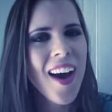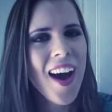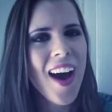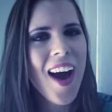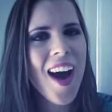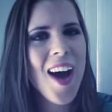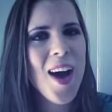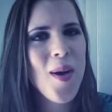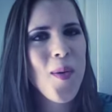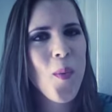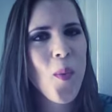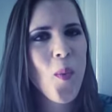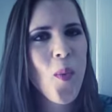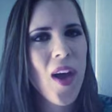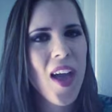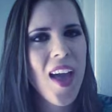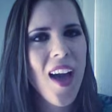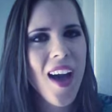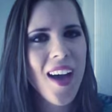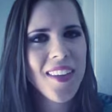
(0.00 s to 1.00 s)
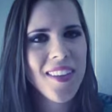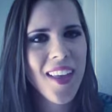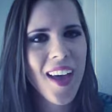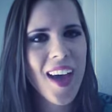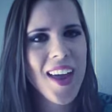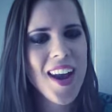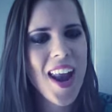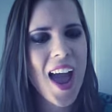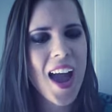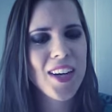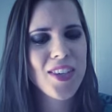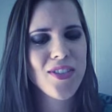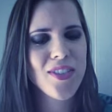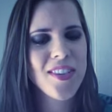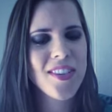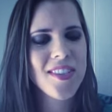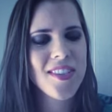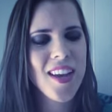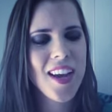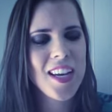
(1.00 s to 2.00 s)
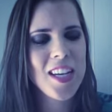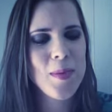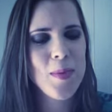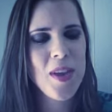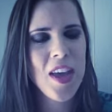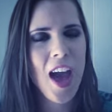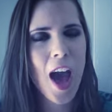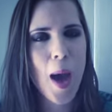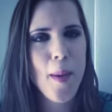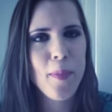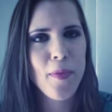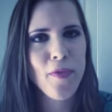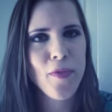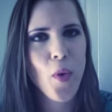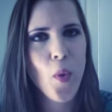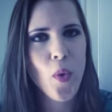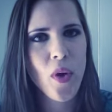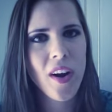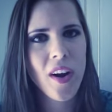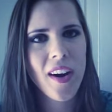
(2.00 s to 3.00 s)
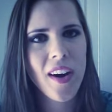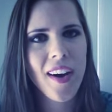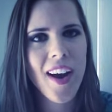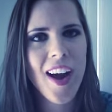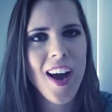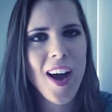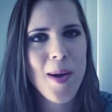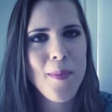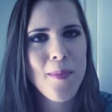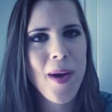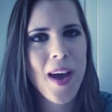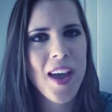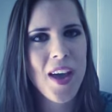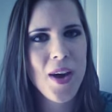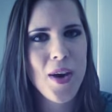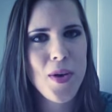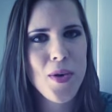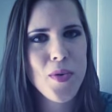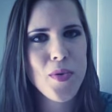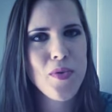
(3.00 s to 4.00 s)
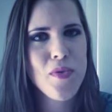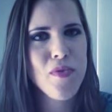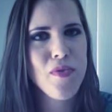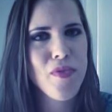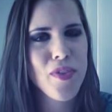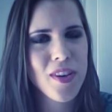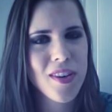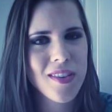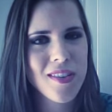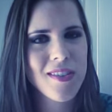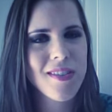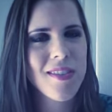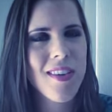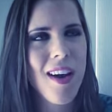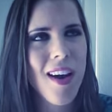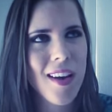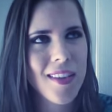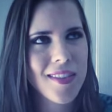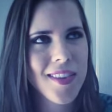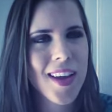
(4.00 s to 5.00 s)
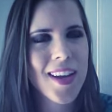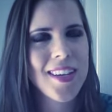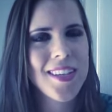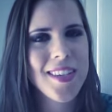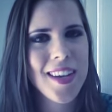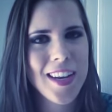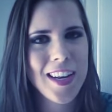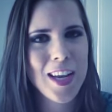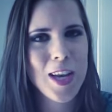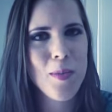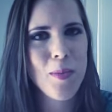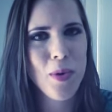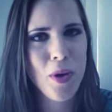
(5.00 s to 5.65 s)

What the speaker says: went online and actually signed me up for, my own first online dating